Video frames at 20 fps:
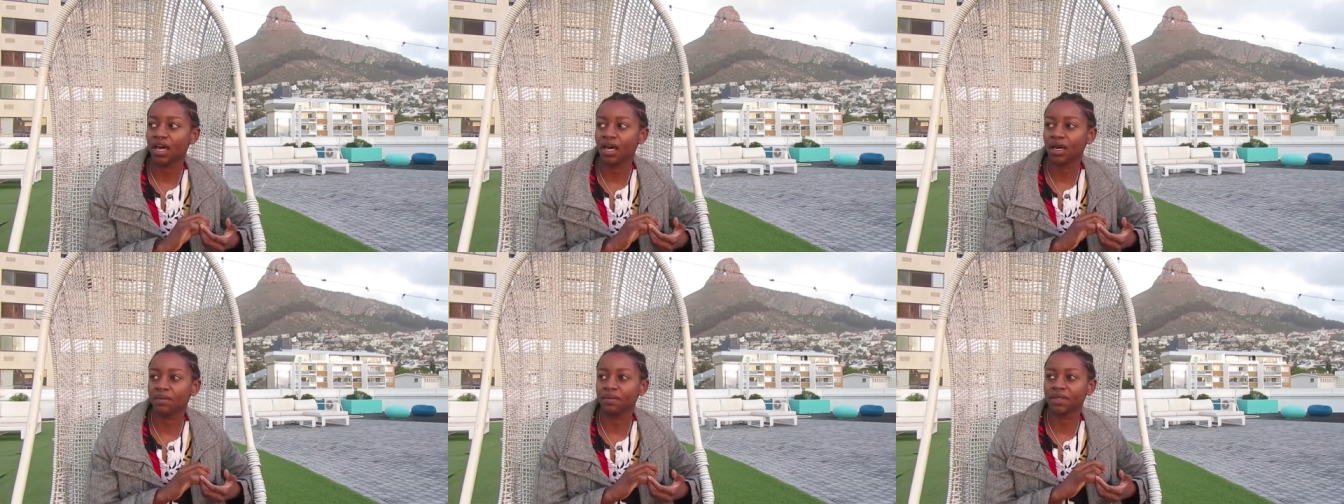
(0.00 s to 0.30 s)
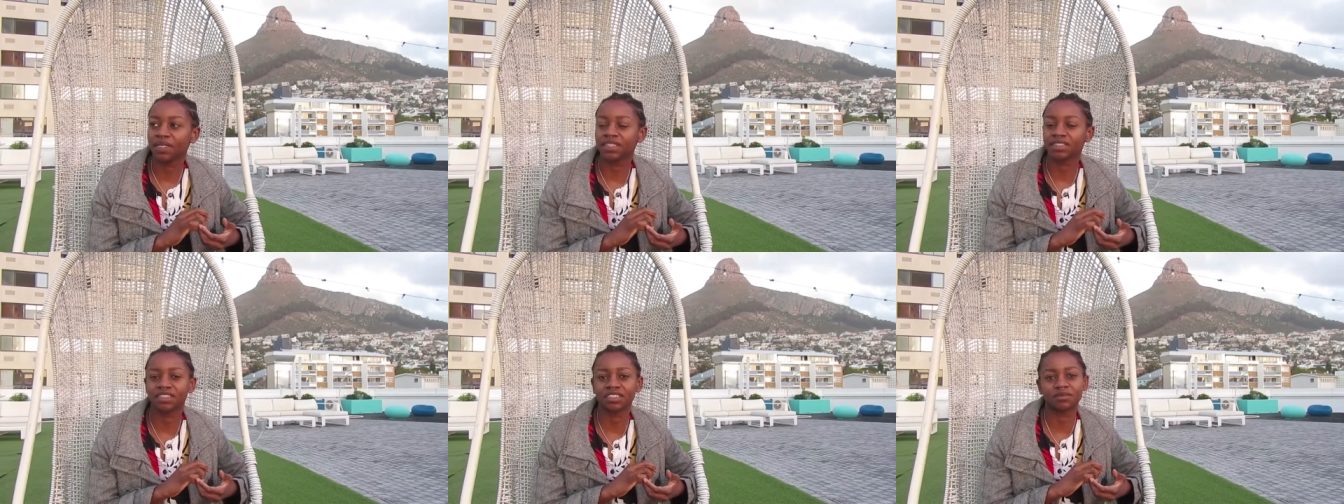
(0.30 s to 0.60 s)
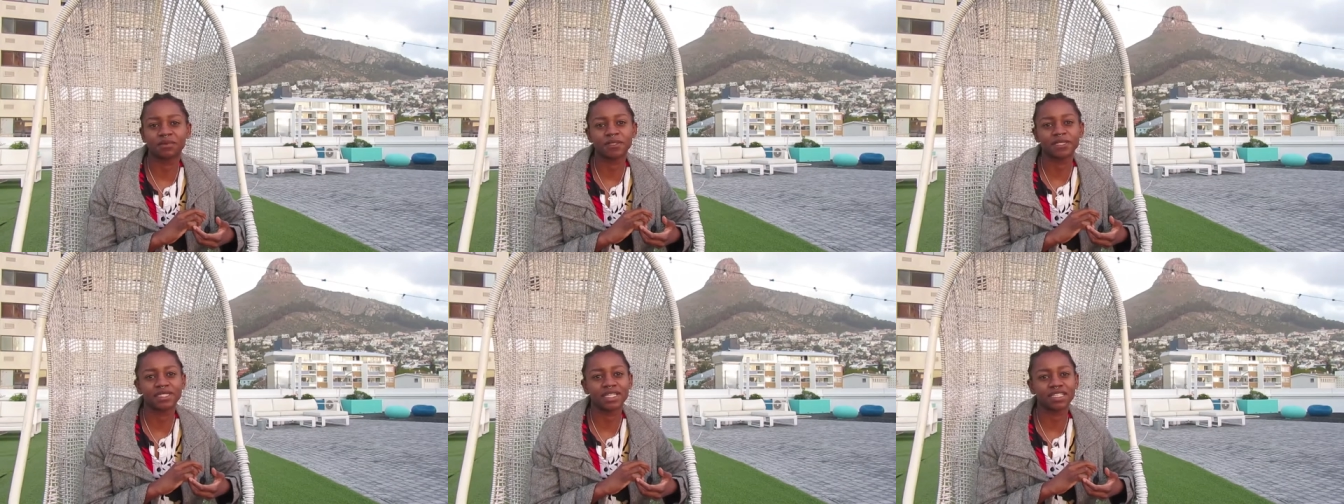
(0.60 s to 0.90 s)
because I
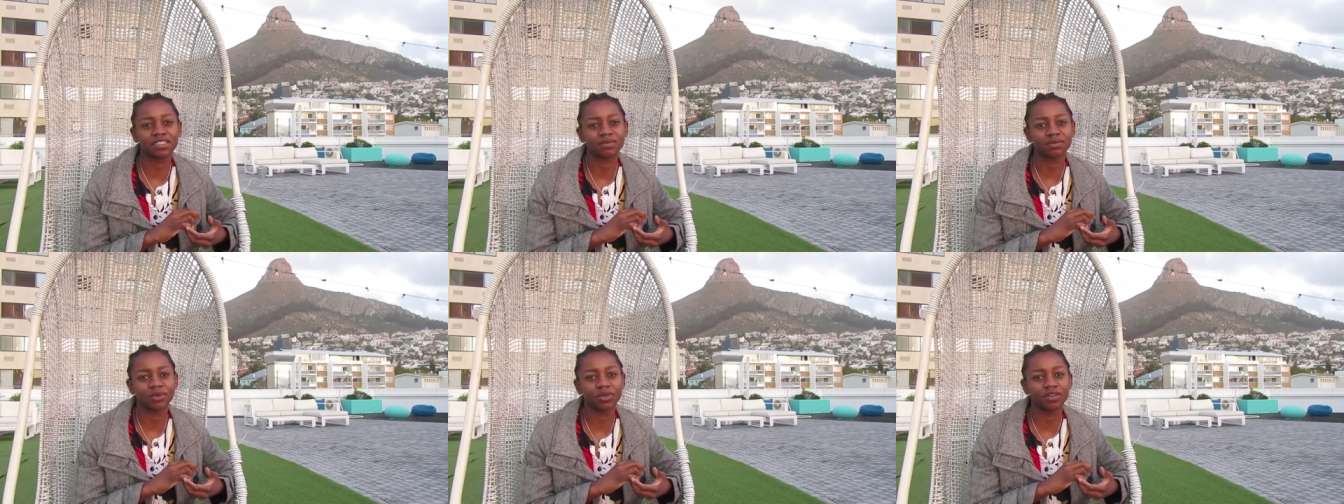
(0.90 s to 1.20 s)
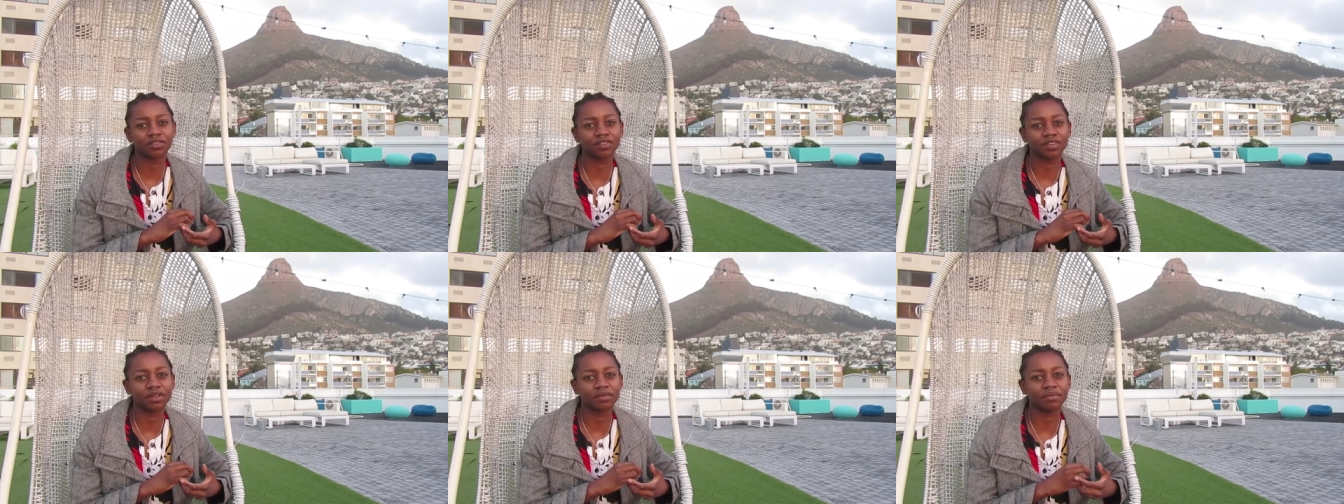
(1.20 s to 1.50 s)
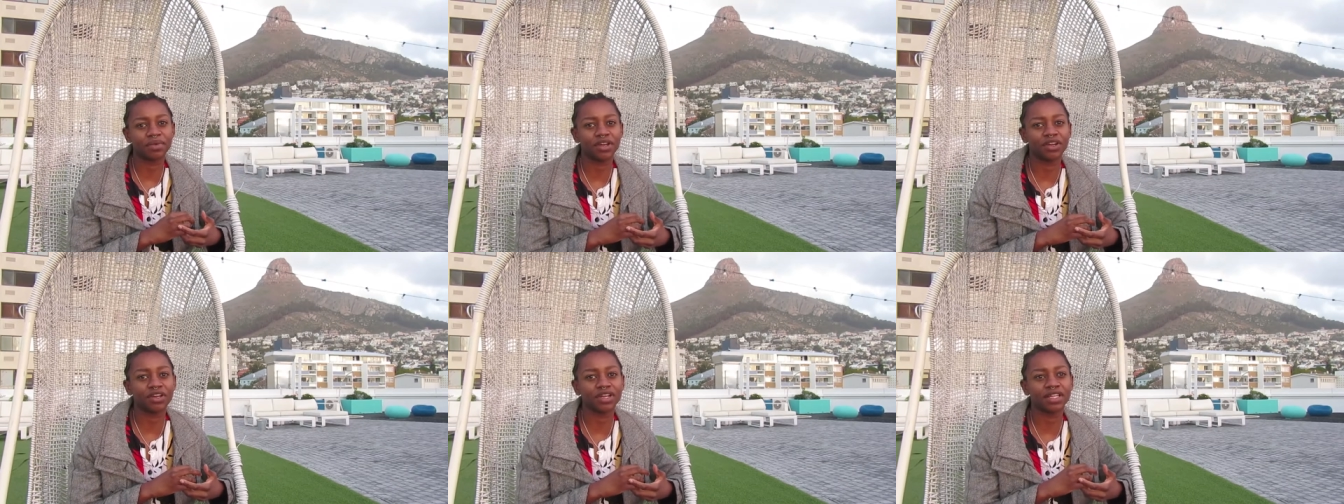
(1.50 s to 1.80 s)
suppose that's more of an
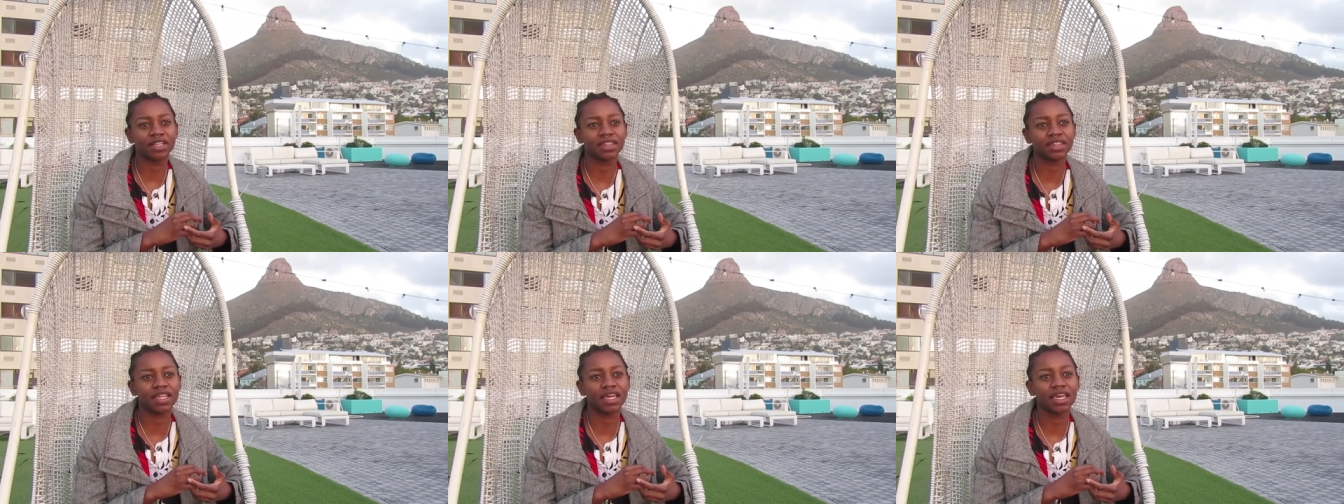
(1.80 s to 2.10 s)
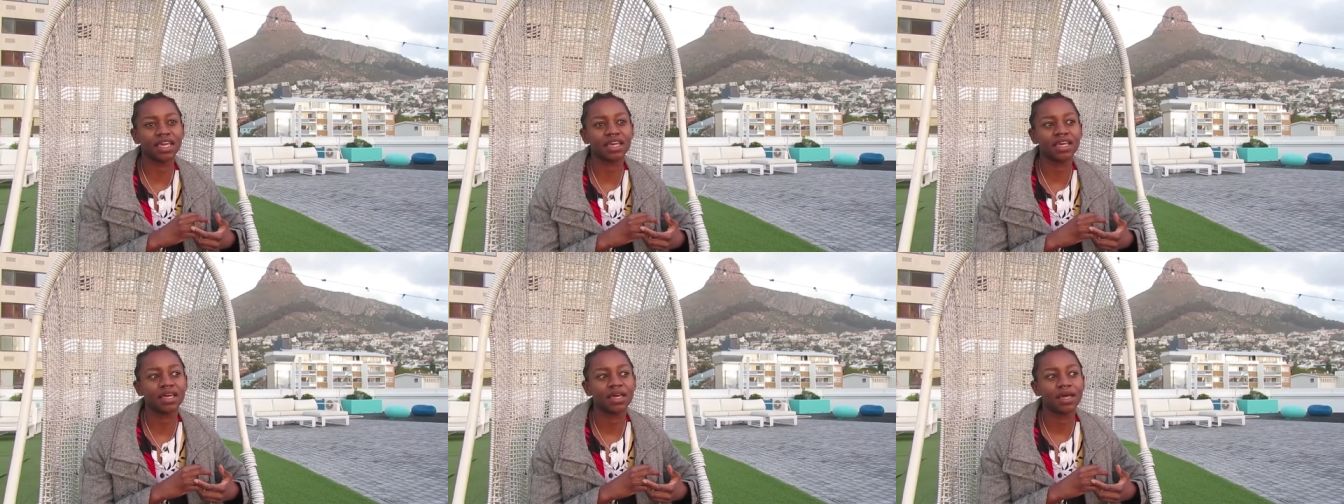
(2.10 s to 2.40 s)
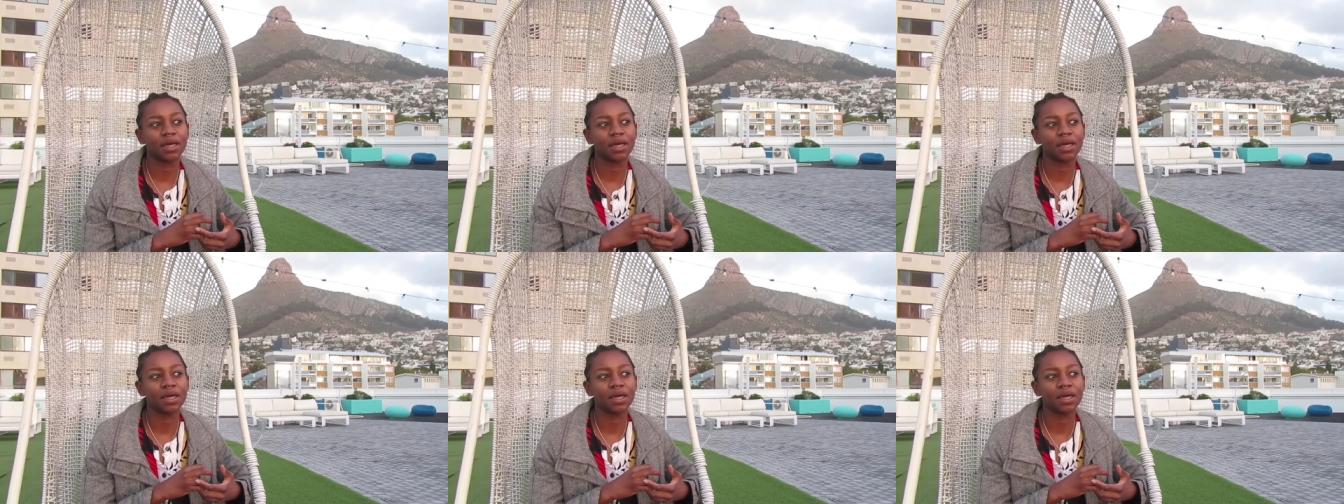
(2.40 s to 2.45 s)
American thing.